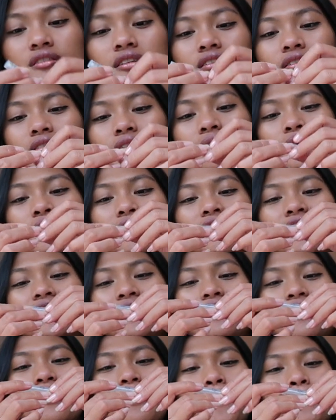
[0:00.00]
this
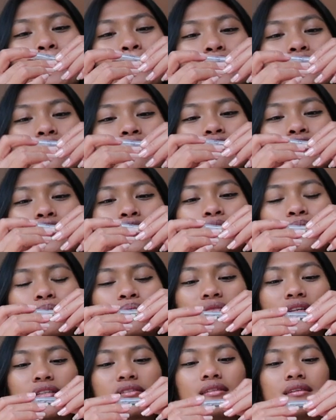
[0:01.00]

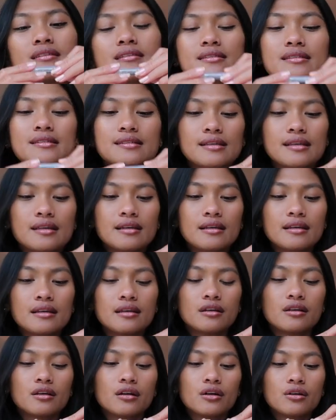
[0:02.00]
perfume. It's like
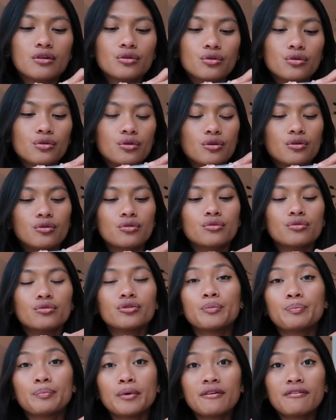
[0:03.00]
C Eau
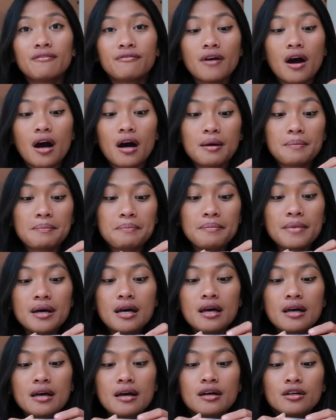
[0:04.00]
de Parfum
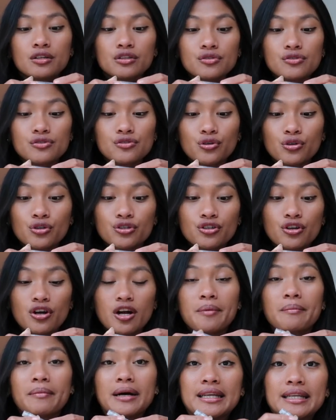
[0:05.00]
Giorgio
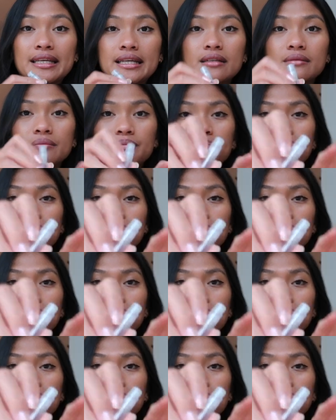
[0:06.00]
Armani.